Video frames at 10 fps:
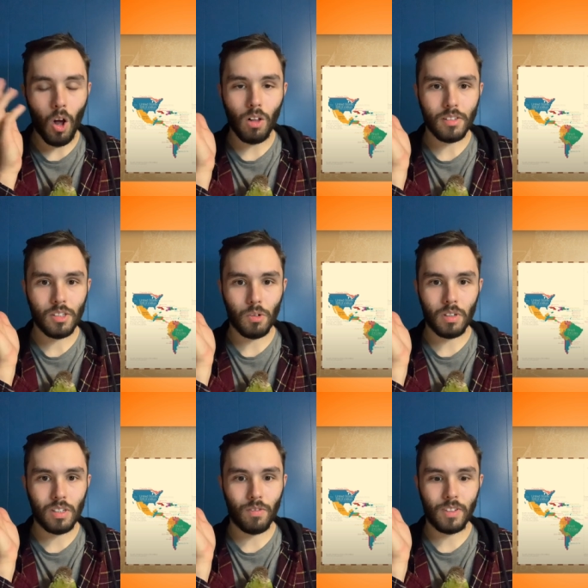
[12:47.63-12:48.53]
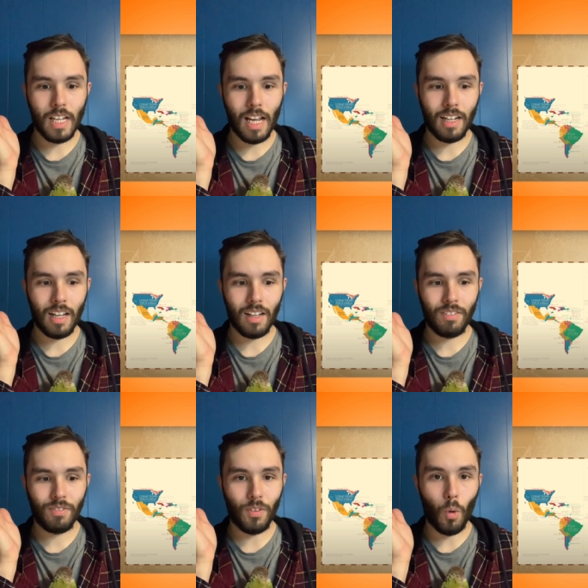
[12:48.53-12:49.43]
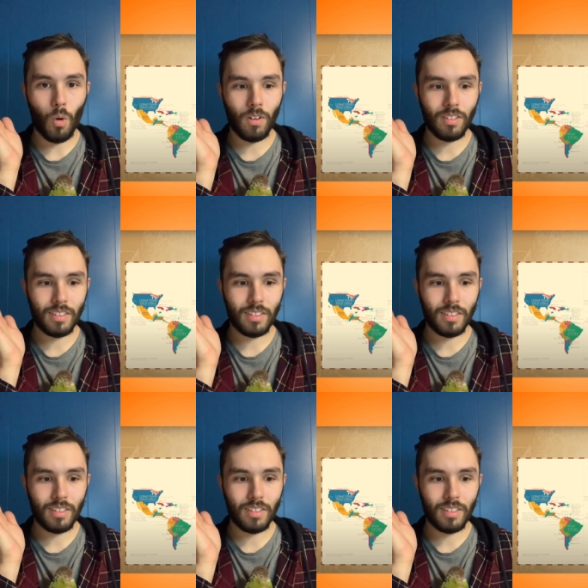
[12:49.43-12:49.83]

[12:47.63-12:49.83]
all sorts of data for